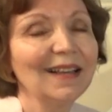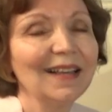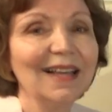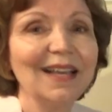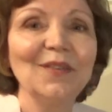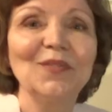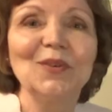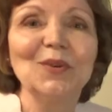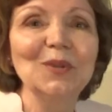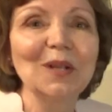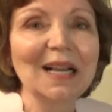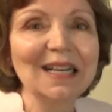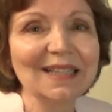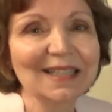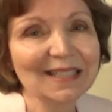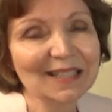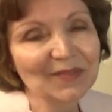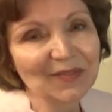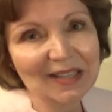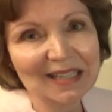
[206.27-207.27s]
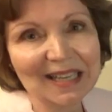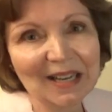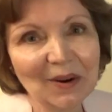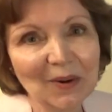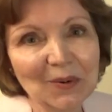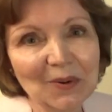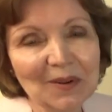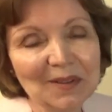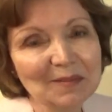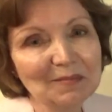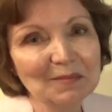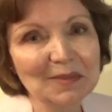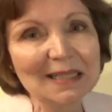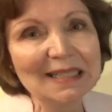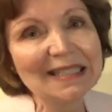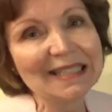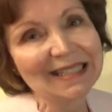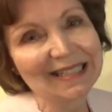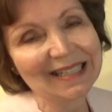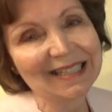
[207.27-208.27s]
If you like this video,
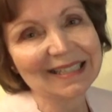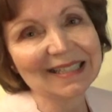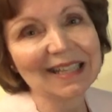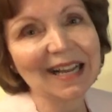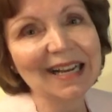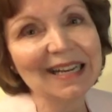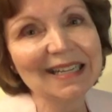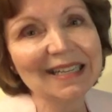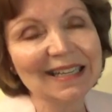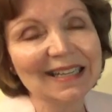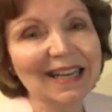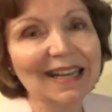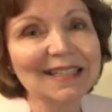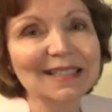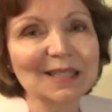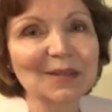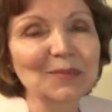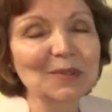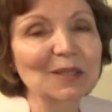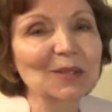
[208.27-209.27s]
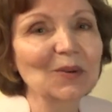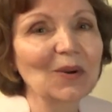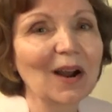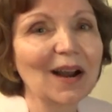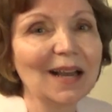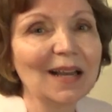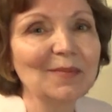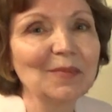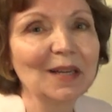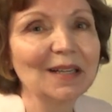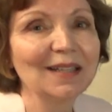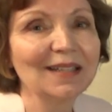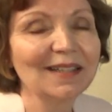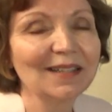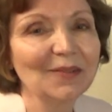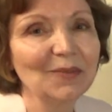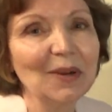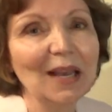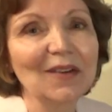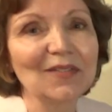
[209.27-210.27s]
please hit like and subscribe.
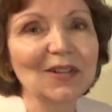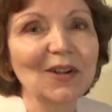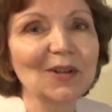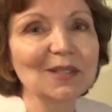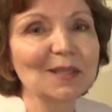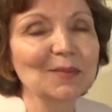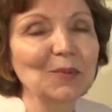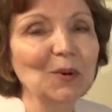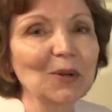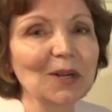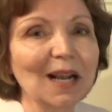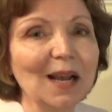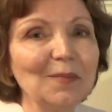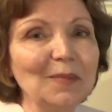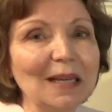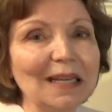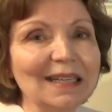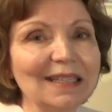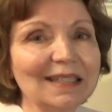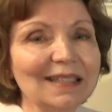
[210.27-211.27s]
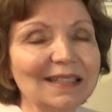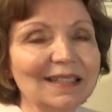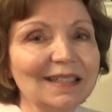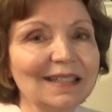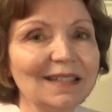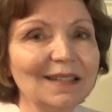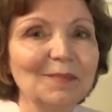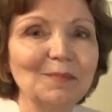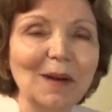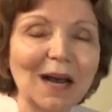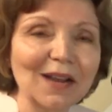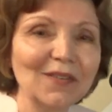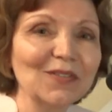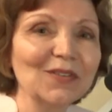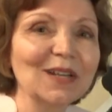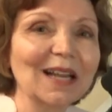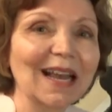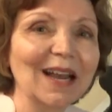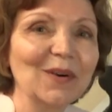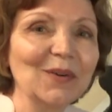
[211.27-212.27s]
We have lots more coming. Bye
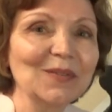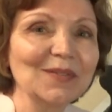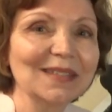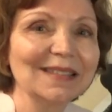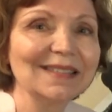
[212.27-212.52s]
for now.